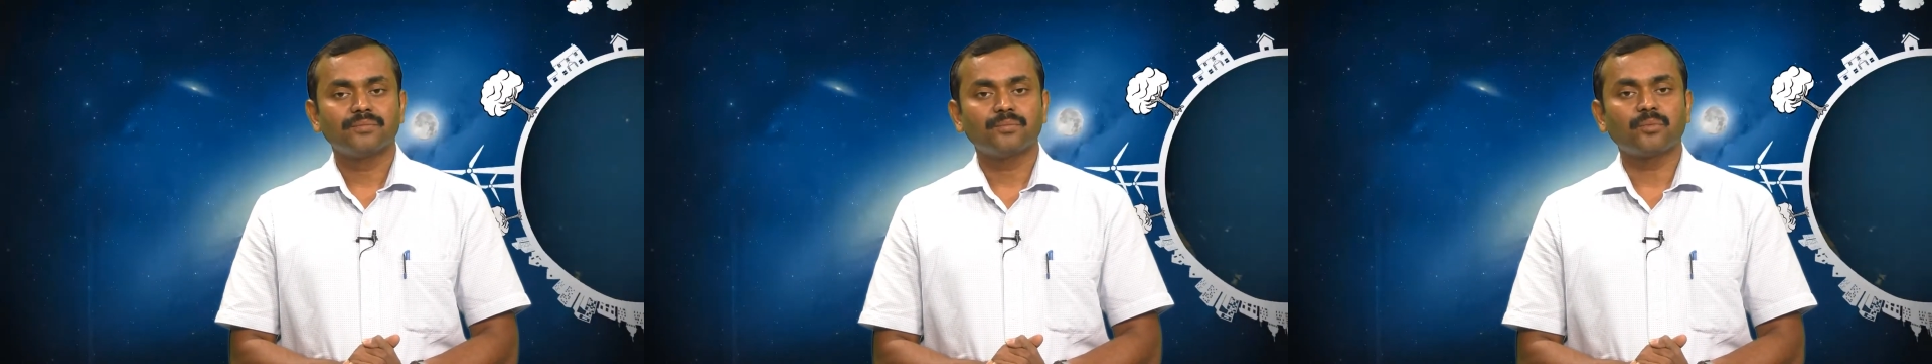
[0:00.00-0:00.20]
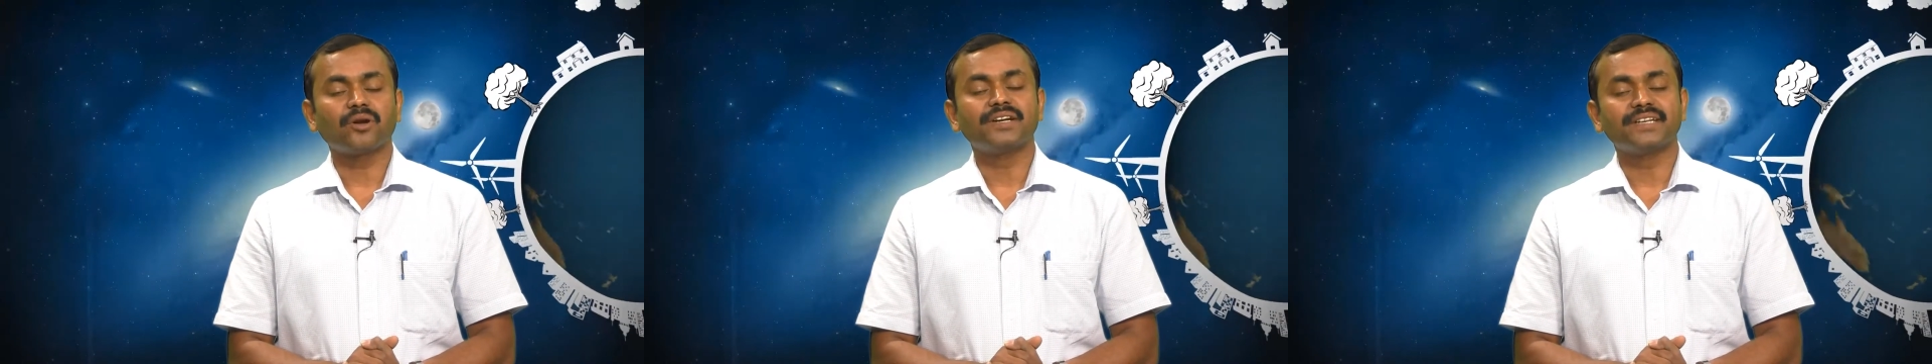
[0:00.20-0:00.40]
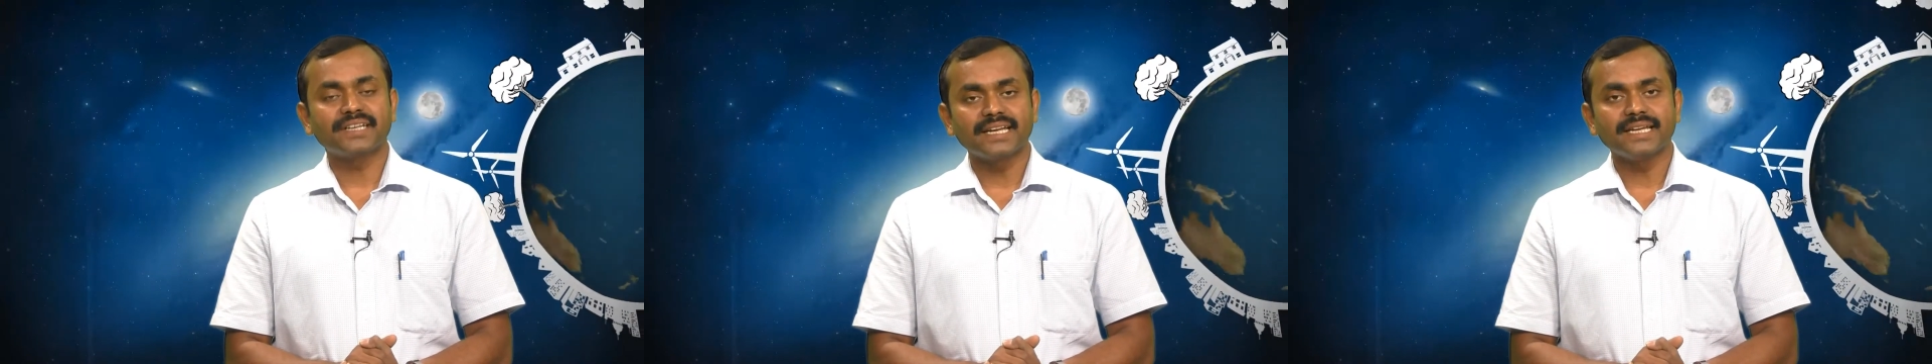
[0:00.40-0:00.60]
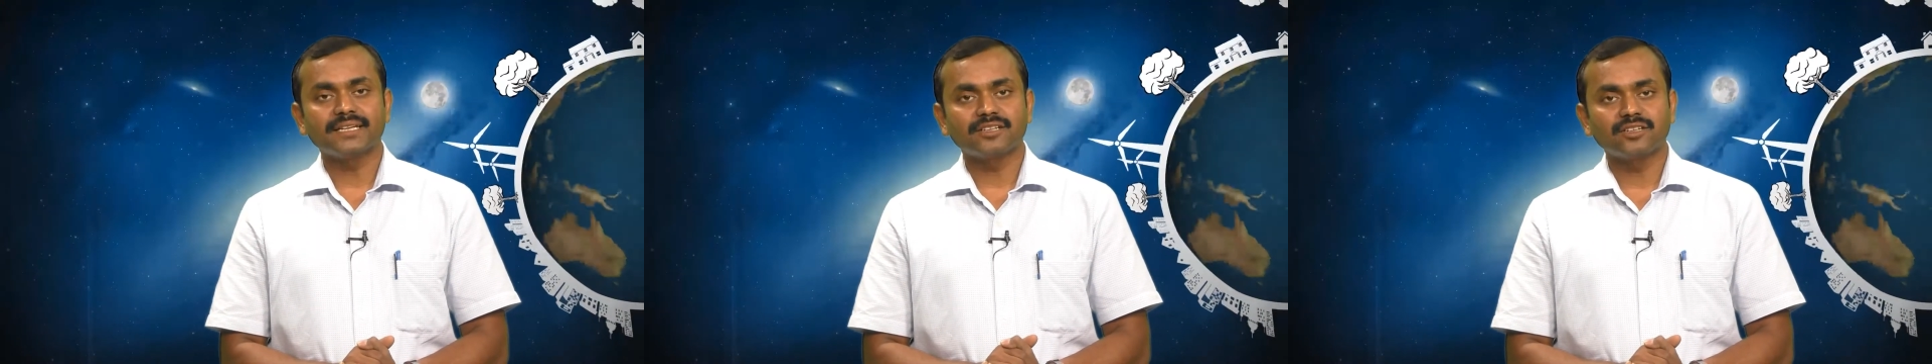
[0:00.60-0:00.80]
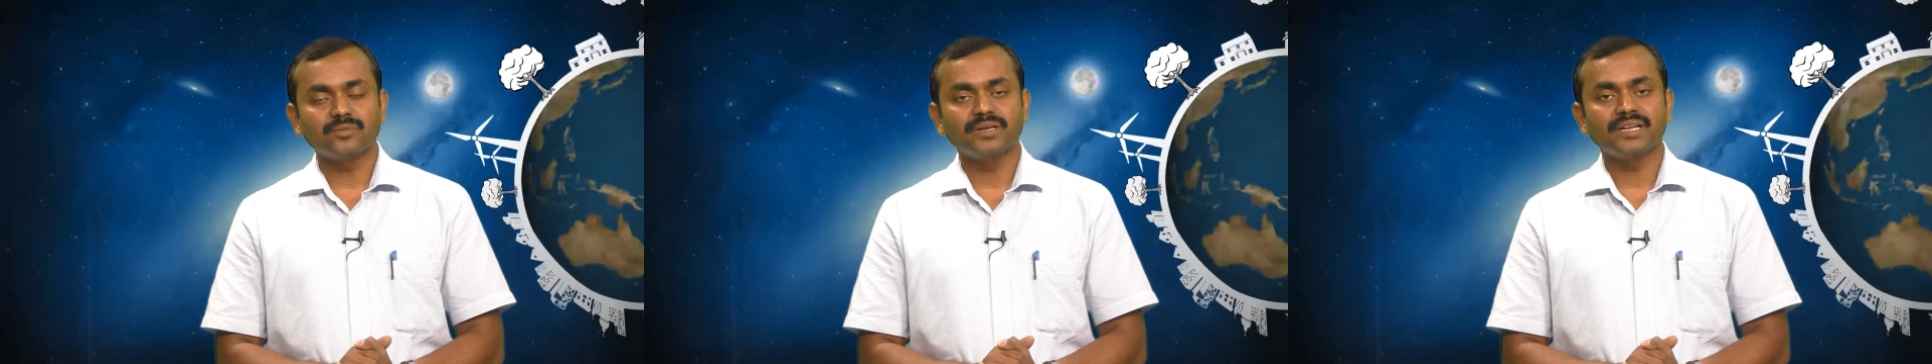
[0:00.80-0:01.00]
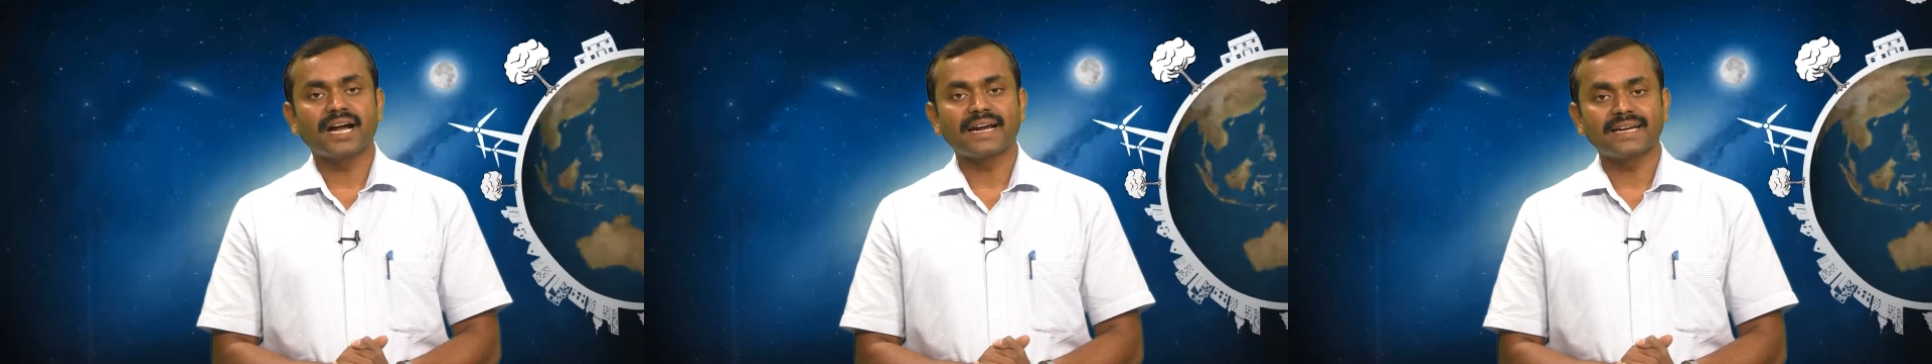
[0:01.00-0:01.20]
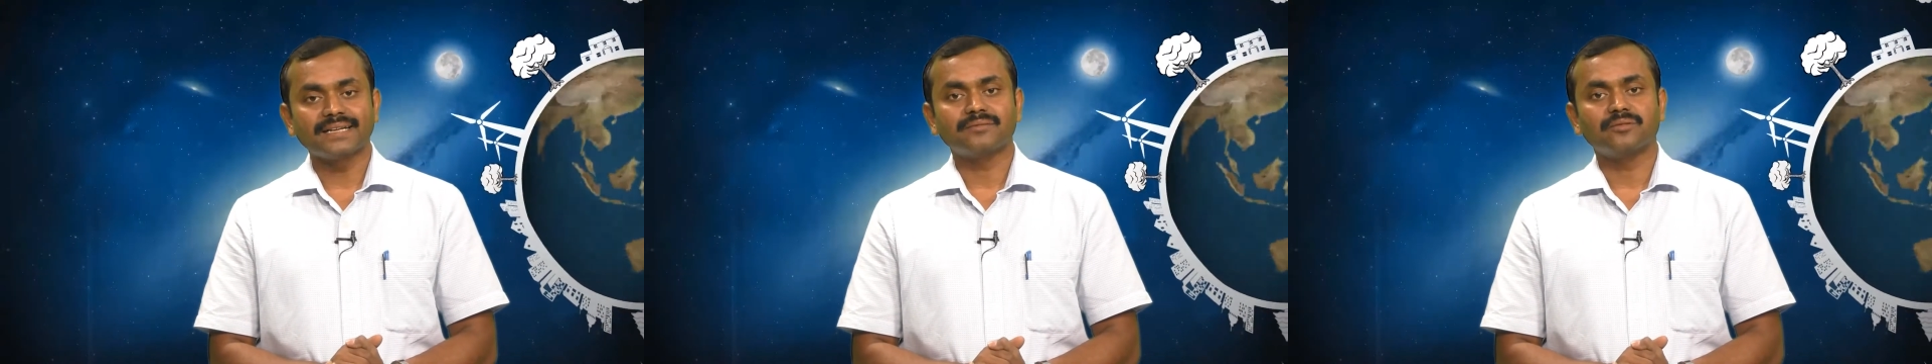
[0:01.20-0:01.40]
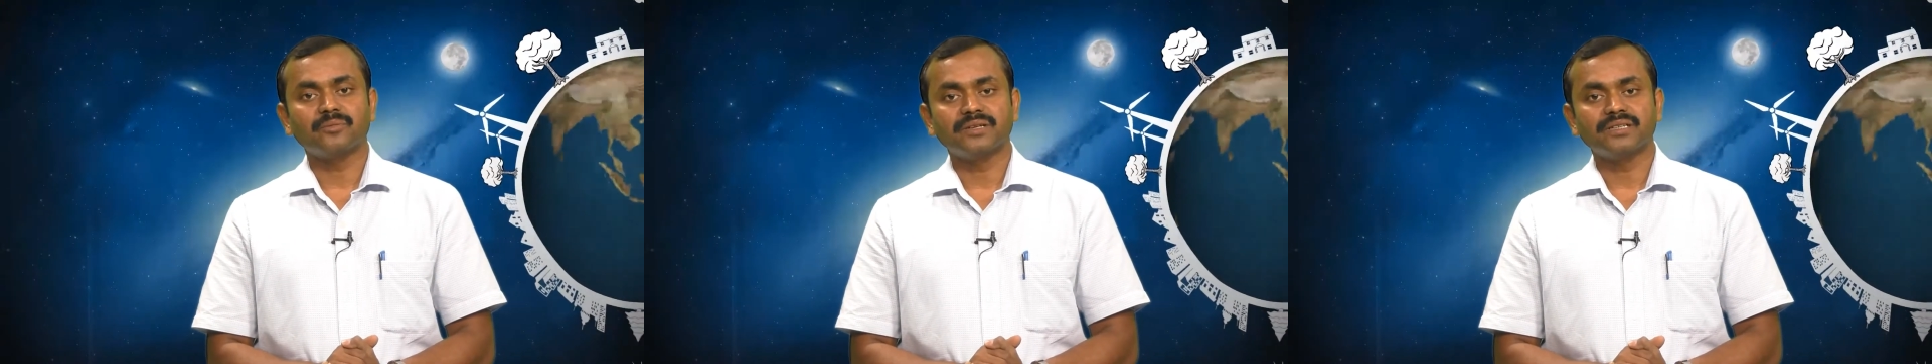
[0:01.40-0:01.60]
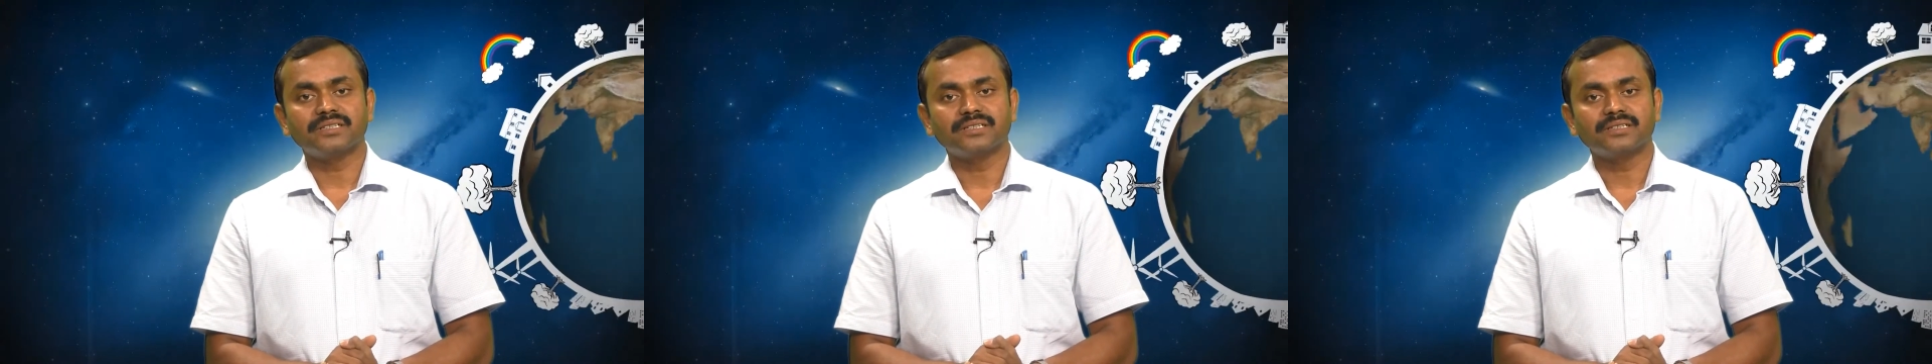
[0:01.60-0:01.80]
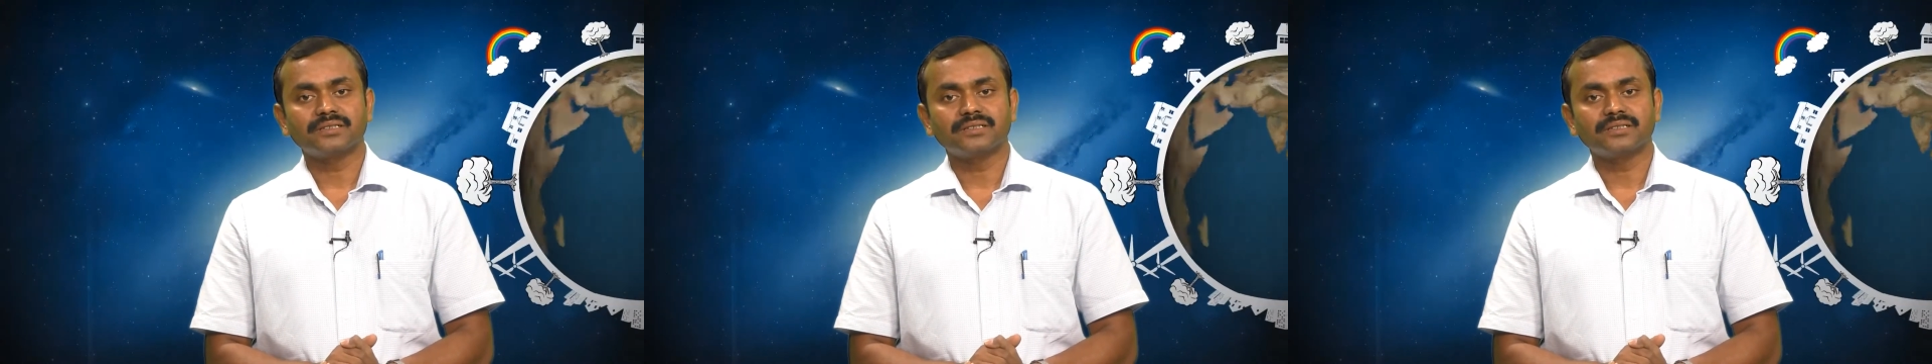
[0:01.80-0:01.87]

political economy and environment